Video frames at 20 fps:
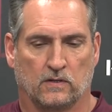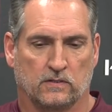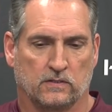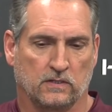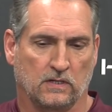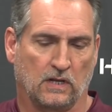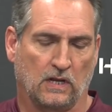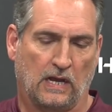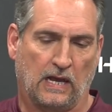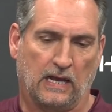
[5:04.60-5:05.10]

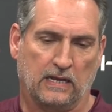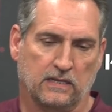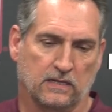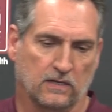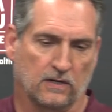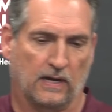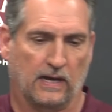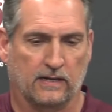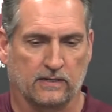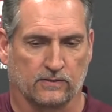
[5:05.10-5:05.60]
No, you
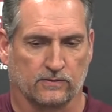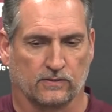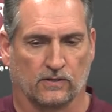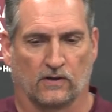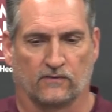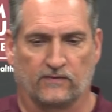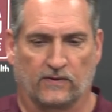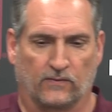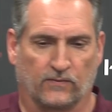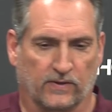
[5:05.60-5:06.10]
know, I don't
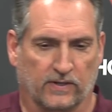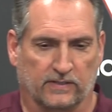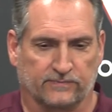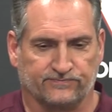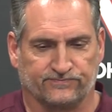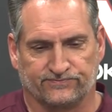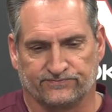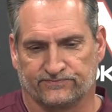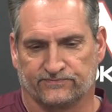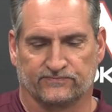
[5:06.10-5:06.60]
know if I
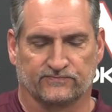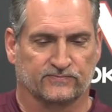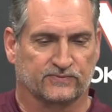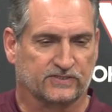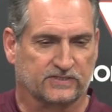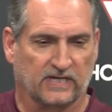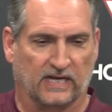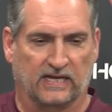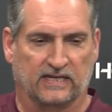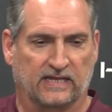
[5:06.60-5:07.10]
want to
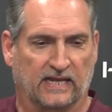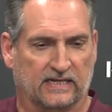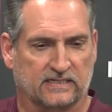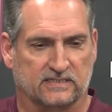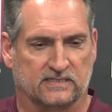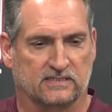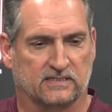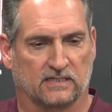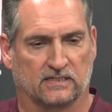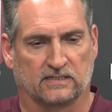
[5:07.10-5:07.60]
say
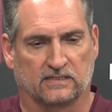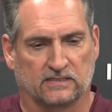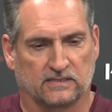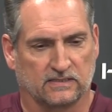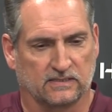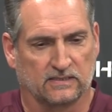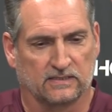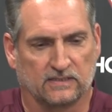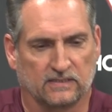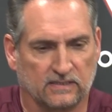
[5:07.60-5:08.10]
that's the
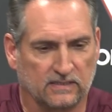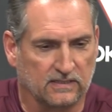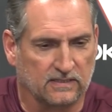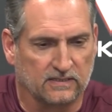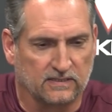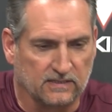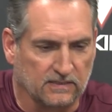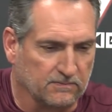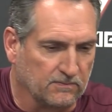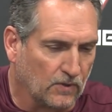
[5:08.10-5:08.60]

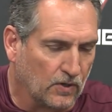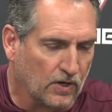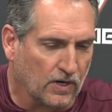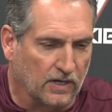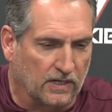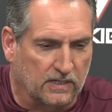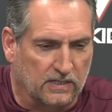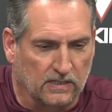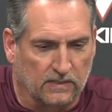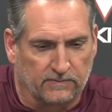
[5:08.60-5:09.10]

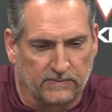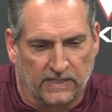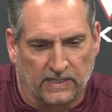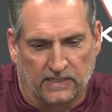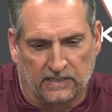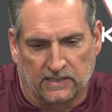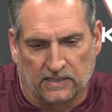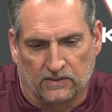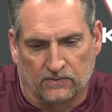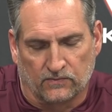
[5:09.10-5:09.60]
mark. I
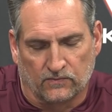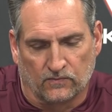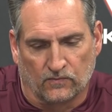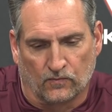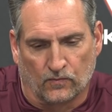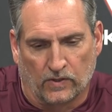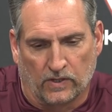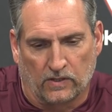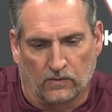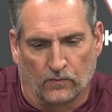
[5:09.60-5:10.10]

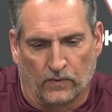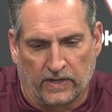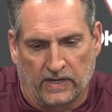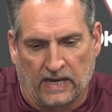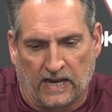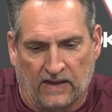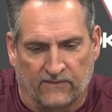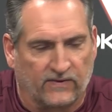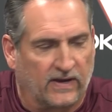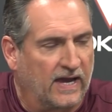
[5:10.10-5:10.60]
mean,
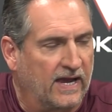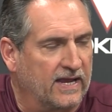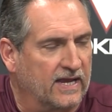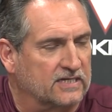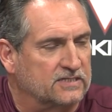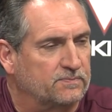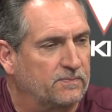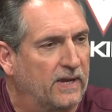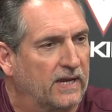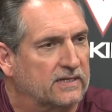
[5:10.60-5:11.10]
we have high
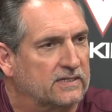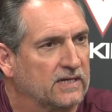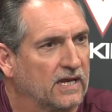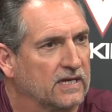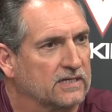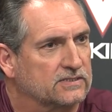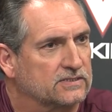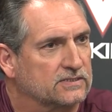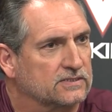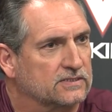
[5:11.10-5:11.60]

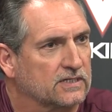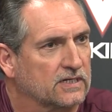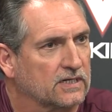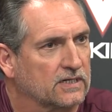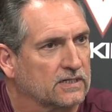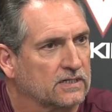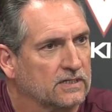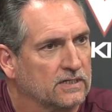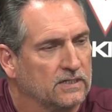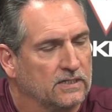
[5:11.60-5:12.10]
expectations
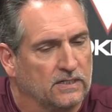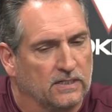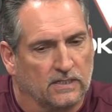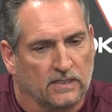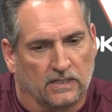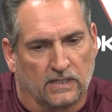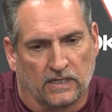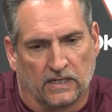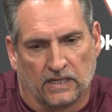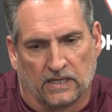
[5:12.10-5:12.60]
here,
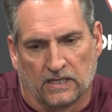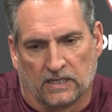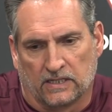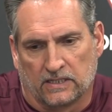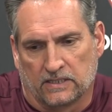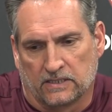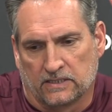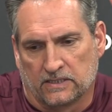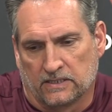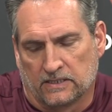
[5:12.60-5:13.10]

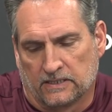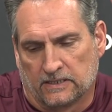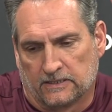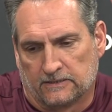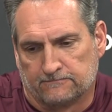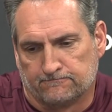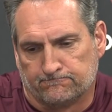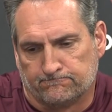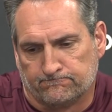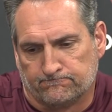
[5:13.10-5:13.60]

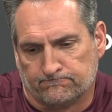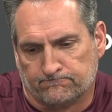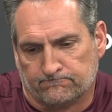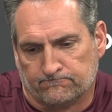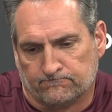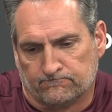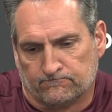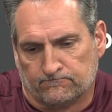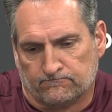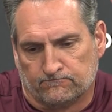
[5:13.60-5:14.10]
and
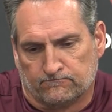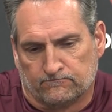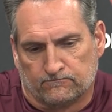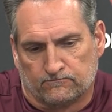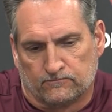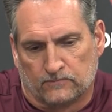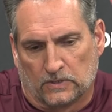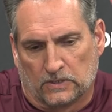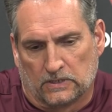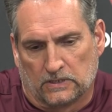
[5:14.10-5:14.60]

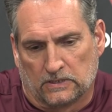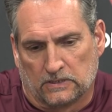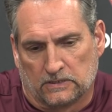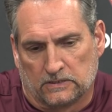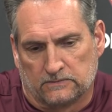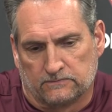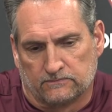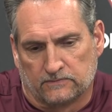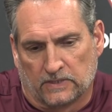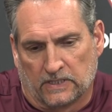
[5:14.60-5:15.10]

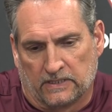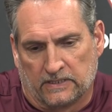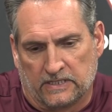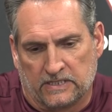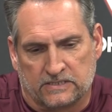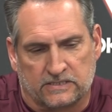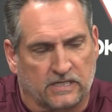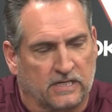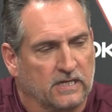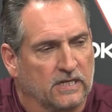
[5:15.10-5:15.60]

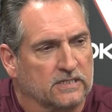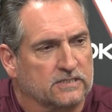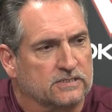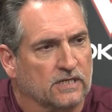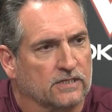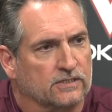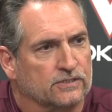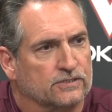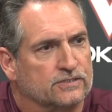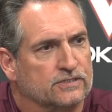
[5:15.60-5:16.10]
these kids
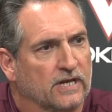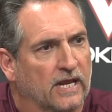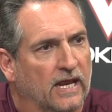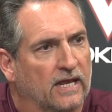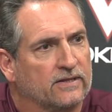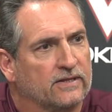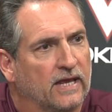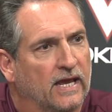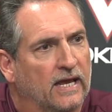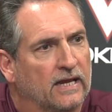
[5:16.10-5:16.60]

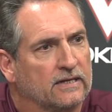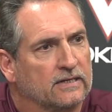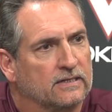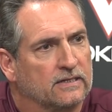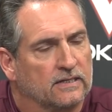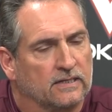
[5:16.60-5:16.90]
understand that.